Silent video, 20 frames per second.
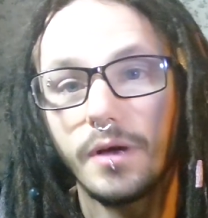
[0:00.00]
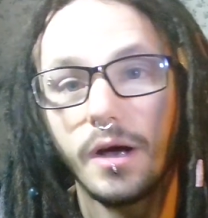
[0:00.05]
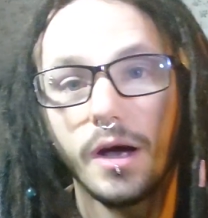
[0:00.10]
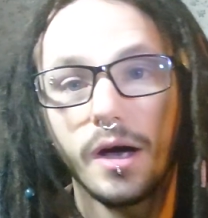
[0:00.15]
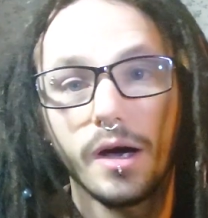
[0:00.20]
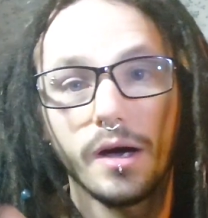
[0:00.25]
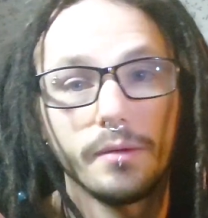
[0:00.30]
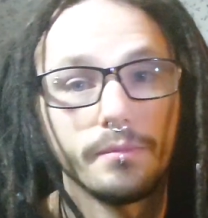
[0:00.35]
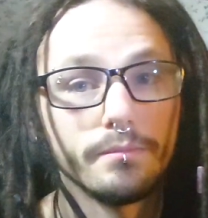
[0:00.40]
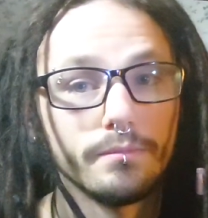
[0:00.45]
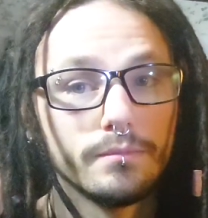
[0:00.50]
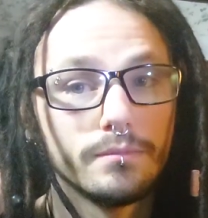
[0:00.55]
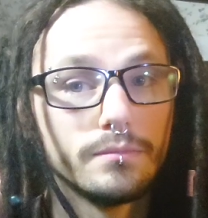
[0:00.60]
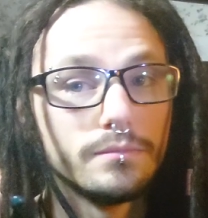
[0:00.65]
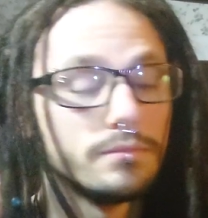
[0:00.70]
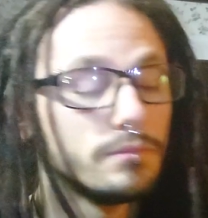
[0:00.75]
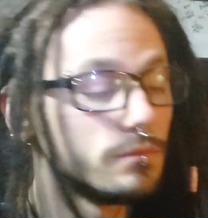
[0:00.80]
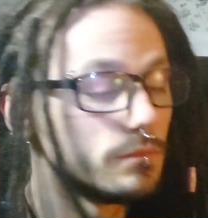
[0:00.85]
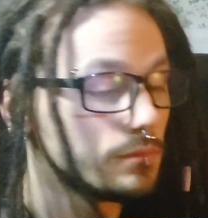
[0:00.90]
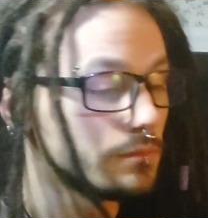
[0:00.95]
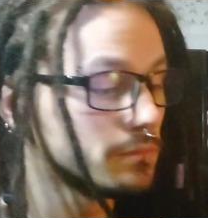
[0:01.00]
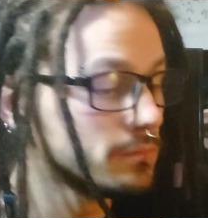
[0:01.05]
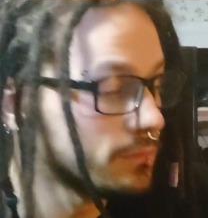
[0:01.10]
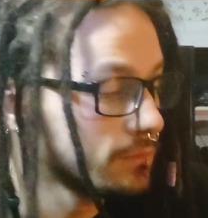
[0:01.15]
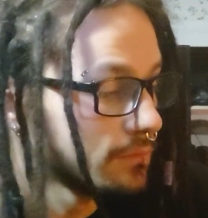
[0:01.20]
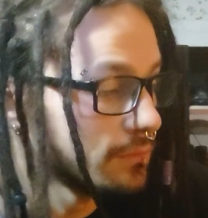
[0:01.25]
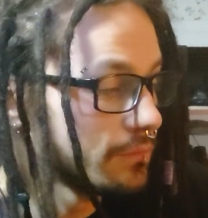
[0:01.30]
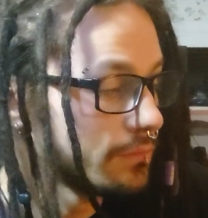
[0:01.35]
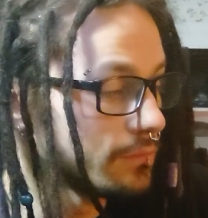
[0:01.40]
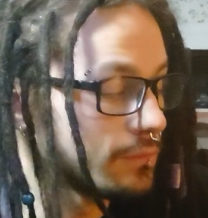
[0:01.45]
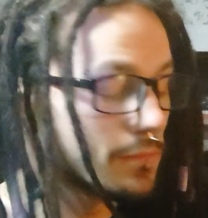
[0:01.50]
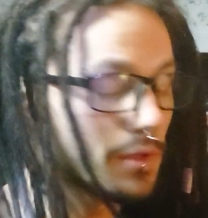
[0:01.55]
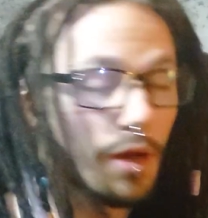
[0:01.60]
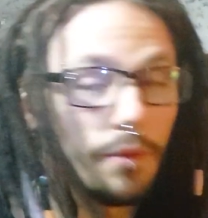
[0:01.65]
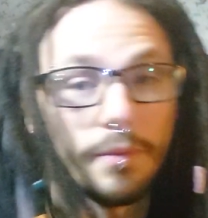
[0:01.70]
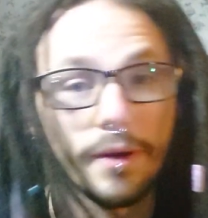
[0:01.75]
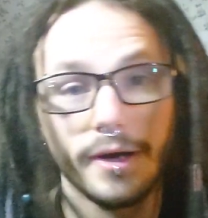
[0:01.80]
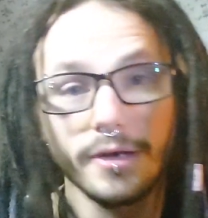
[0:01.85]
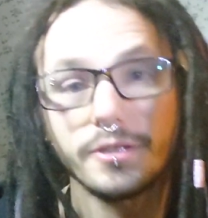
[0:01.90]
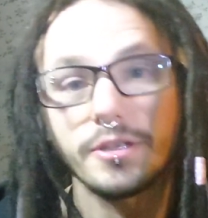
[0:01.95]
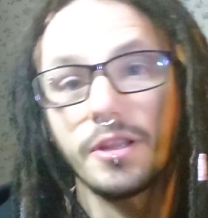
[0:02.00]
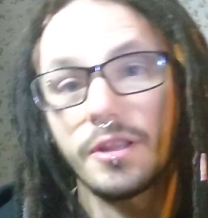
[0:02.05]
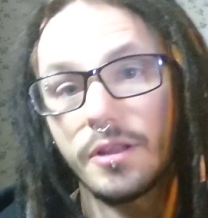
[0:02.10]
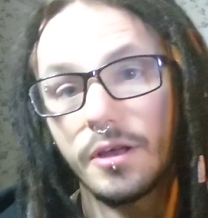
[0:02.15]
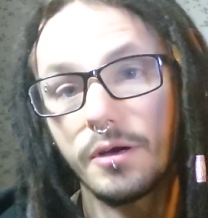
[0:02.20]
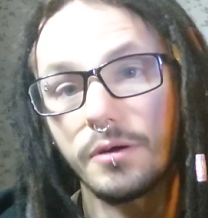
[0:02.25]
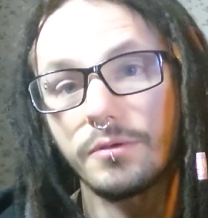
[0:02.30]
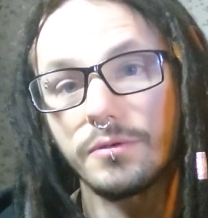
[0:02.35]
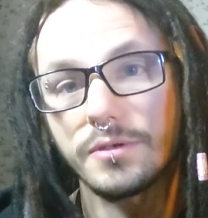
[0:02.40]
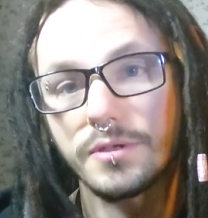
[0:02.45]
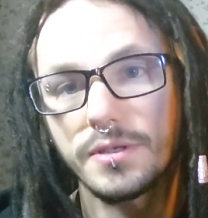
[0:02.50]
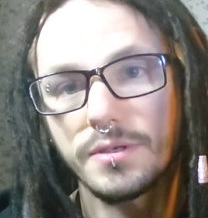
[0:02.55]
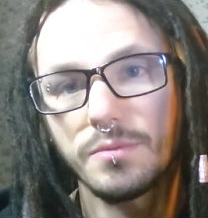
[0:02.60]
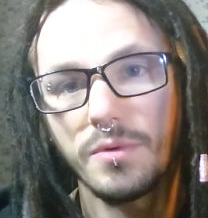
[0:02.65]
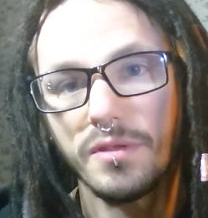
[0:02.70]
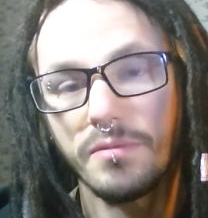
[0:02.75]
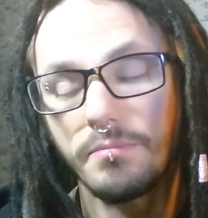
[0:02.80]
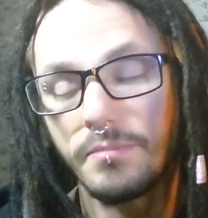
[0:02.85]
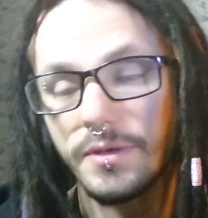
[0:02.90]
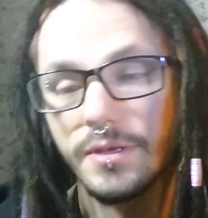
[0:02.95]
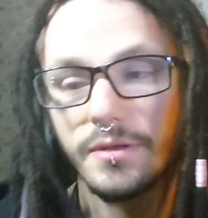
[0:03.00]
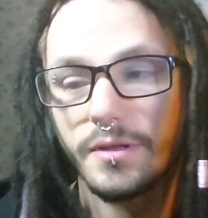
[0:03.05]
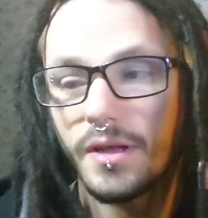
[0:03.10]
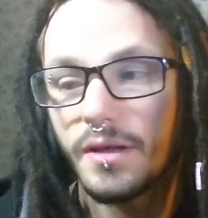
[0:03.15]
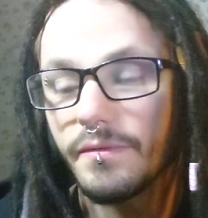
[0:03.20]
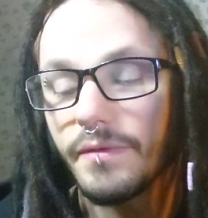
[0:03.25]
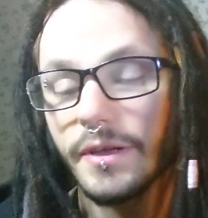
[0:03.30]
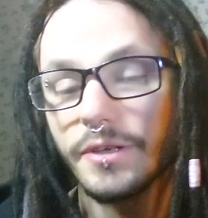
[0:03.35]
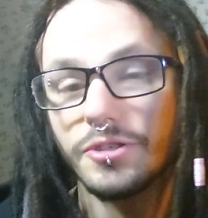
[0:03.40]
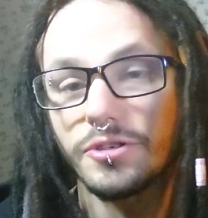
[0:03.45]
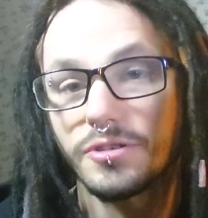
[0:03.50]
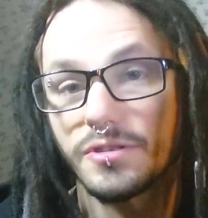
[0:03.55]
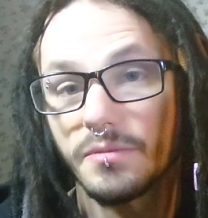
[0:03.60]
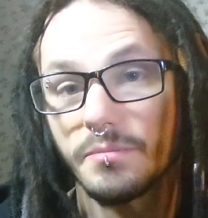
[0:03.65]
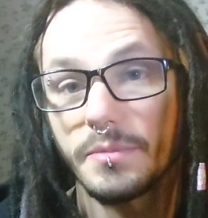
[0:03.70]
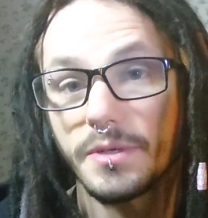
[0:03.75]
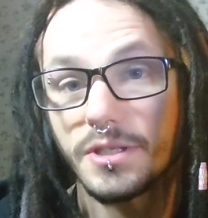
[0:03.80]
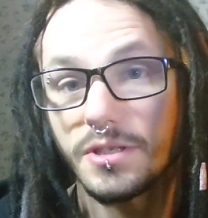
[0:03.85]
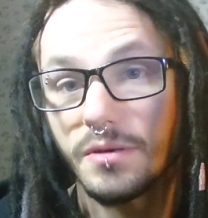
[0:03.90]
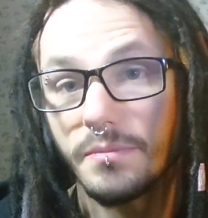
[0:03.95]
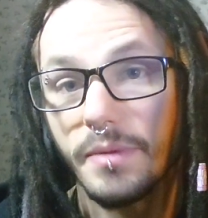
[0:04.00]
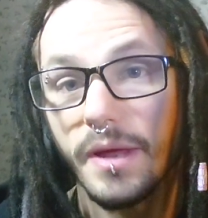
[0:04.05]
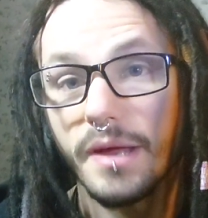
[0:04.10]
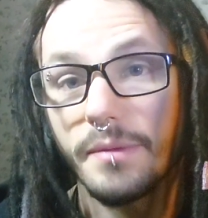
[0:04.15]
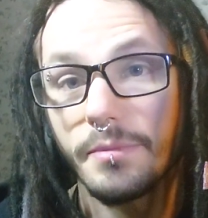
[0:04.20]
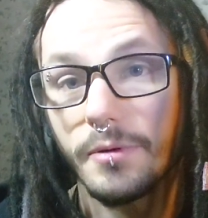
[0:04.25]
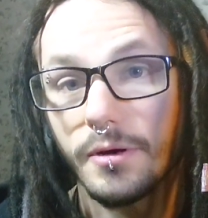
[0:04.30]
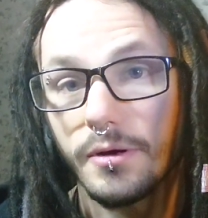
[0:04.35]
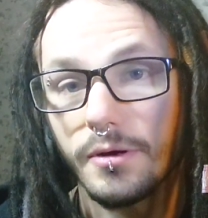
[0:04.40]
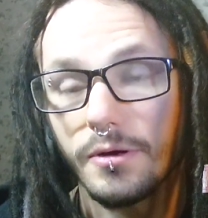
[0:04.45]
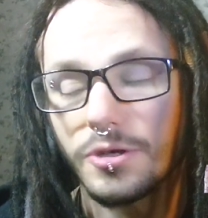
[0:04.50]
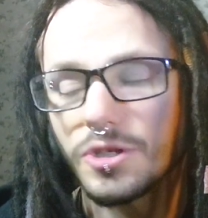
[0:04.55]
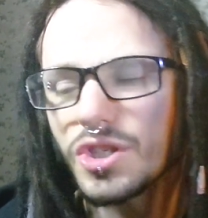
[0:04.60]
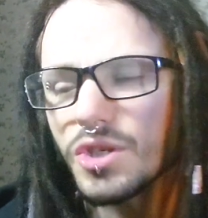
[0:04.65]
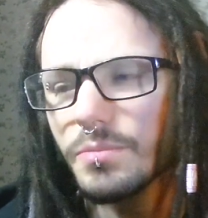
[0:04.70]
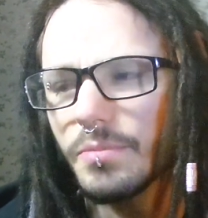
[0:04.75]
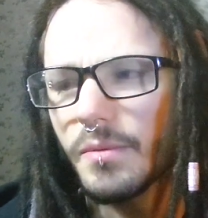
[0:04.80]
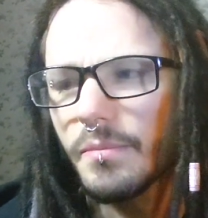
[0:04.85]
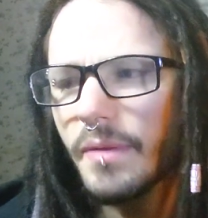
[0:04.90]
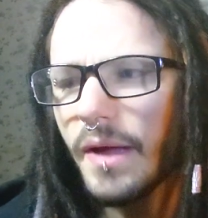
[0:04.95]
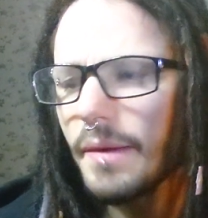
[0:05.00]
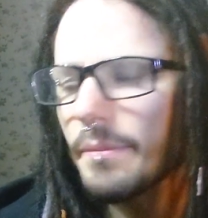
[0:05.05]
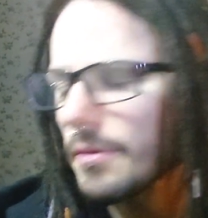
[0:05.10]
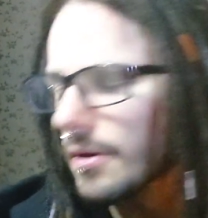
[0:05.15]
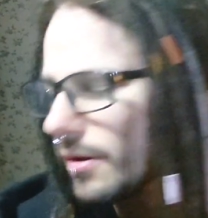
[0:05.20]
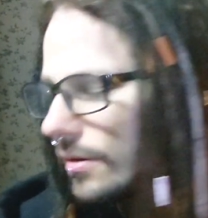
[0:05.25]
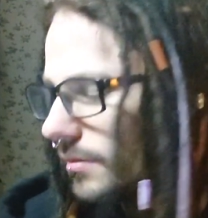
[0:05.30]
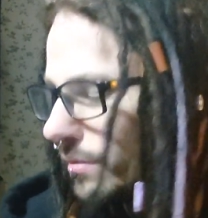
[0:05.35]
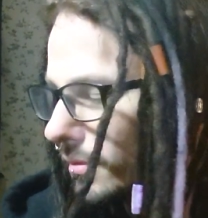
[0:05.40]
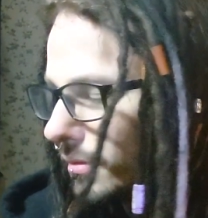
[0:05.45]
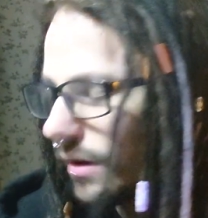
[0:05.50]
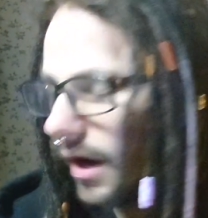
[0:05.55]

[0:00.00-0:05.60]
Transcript: Um, compared to those with the Adventures of Mr. Paper or Super Paper.